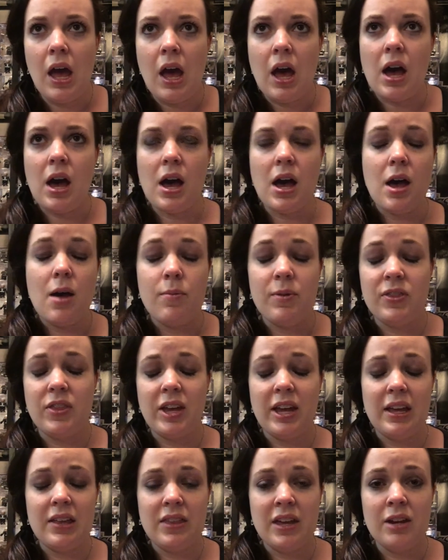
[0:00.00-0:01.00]
But
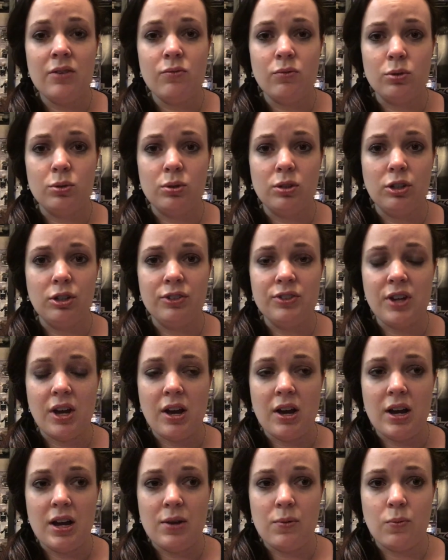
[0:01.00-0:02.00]
they then ruled
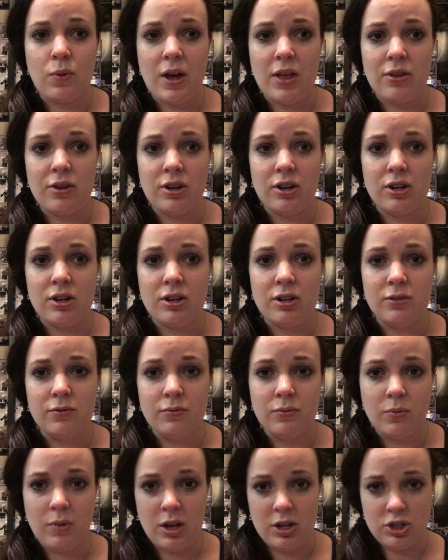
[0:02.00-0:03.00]
on whether
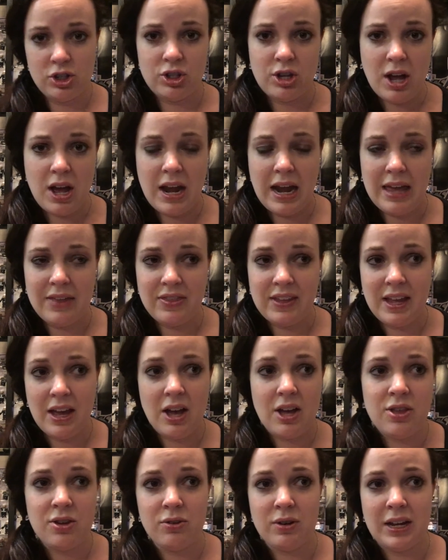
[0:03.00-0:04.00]
a shot at the
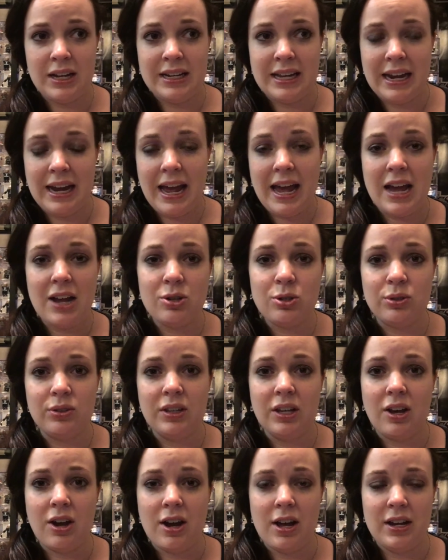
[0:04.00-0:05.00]
other end had
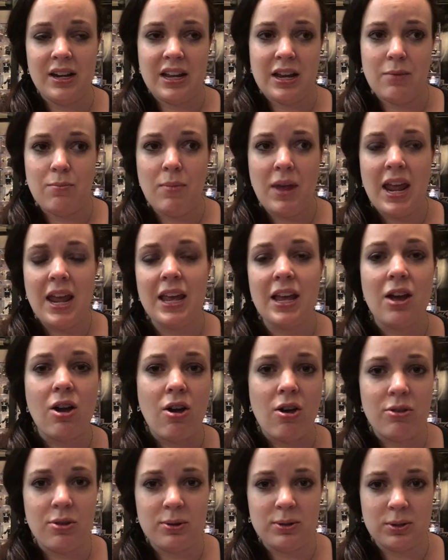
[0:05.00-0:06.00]
actually gone in, making
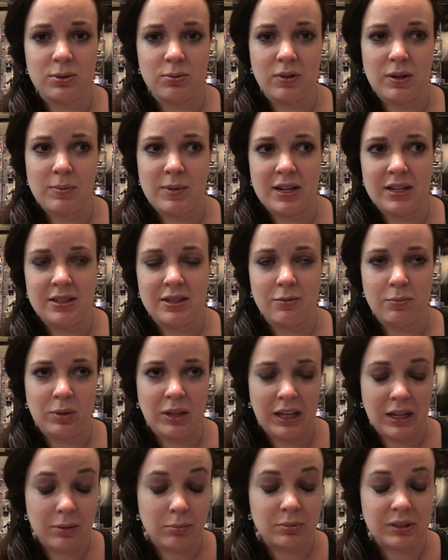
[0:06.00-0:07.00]
all those 3 minutes of
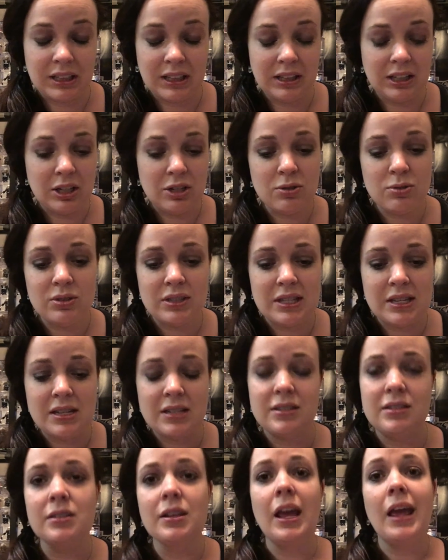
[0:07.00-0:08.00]
play completely
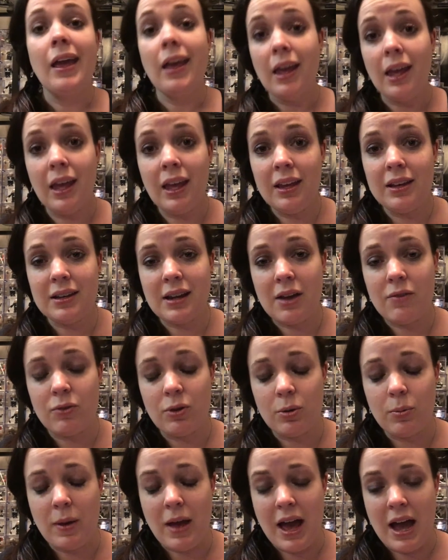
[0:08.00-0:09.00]
useless. It
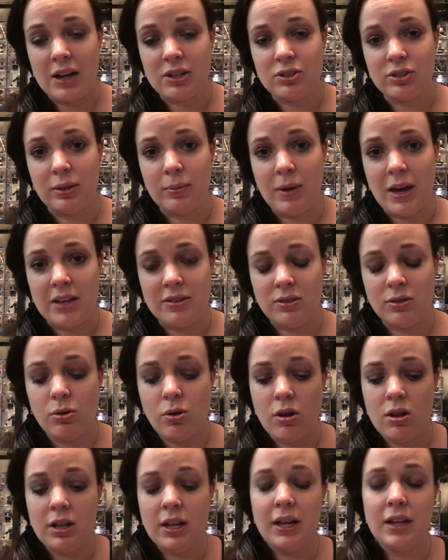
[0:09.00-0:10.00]
never actually passed the
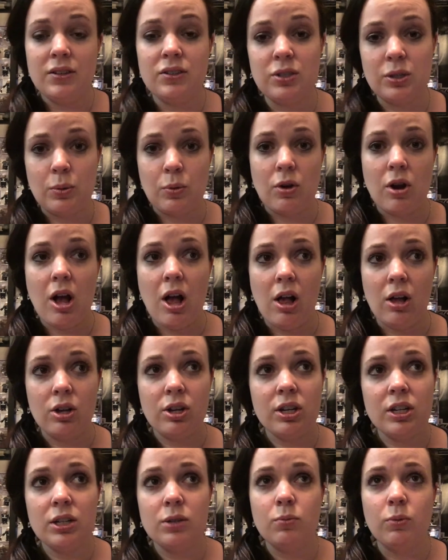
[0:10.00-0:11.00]
goal line, so we're all
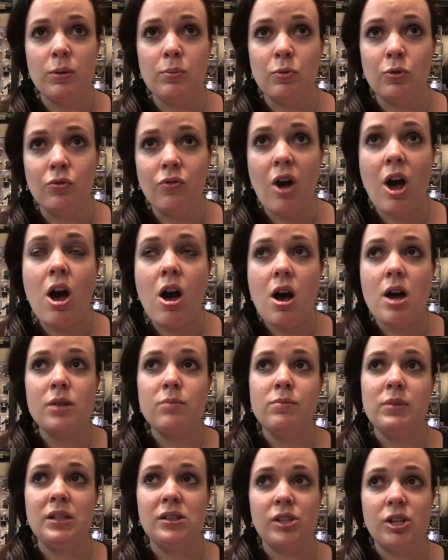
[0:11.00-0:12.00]
good. We move
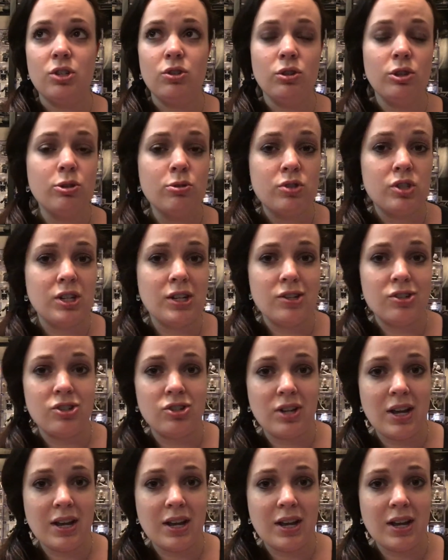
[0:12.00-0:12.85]
on. Milan Lucic